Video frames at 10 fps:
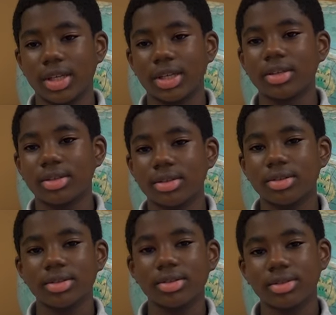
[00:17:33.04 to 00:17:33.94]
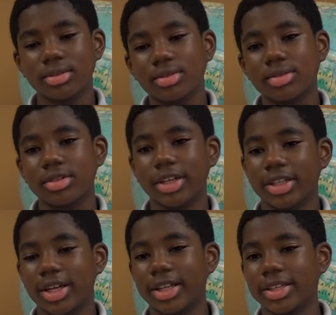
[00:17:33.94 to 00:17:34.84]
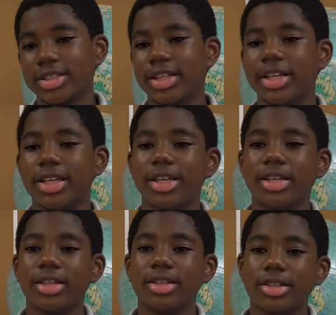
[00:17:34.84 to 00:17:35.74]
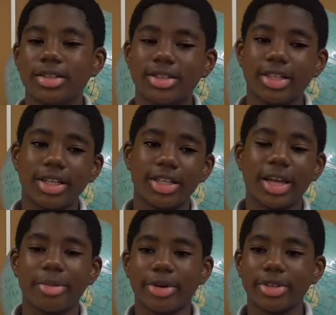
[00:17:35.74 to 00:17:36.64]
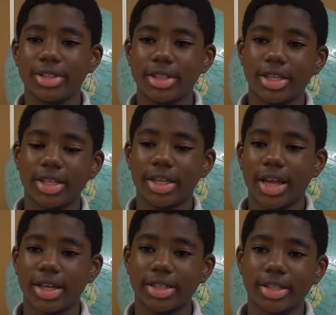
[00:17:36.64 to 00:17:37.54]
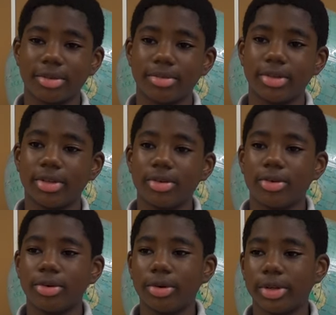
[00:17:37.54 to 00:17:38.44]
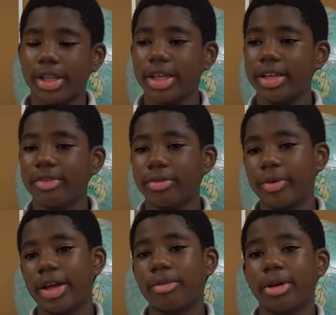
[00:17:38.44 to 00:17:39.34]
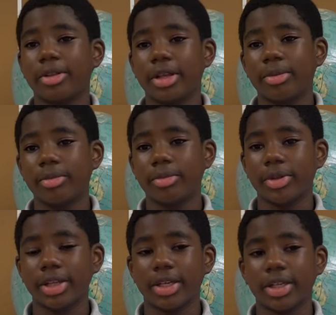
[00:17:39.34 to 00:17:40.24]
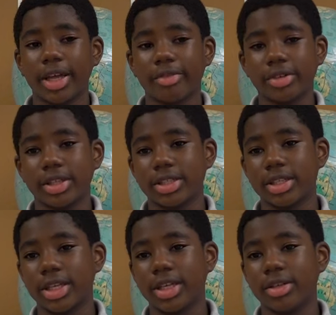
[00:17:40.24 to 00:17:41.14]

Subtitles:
Yeah. Trying to kind of study that person and then ask them, or they could even write about them when they, after they study.